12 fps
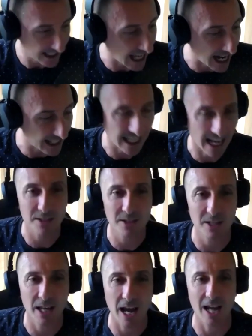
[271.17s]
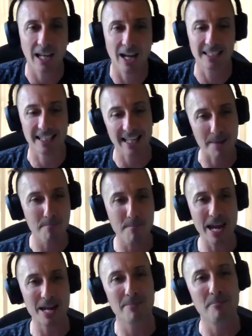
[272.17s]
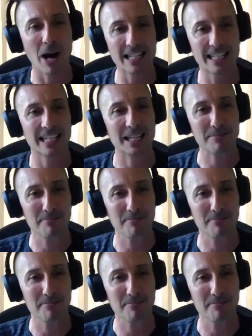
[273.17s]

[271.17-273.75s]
That's okay. I like to say me and my team.